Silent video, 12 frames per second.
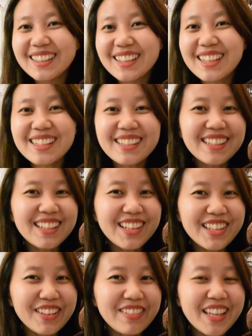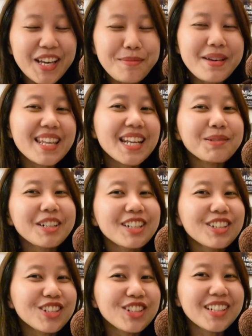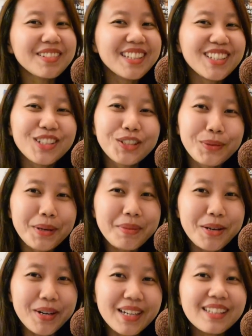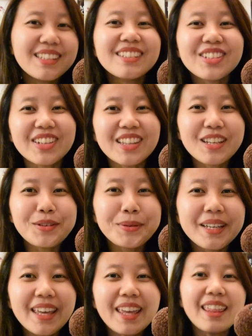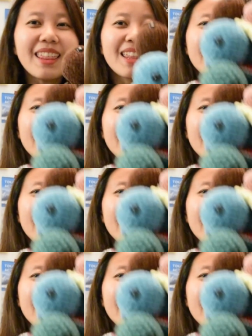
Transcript: This is the lot of them and I'm going to show them to you one by one, starting with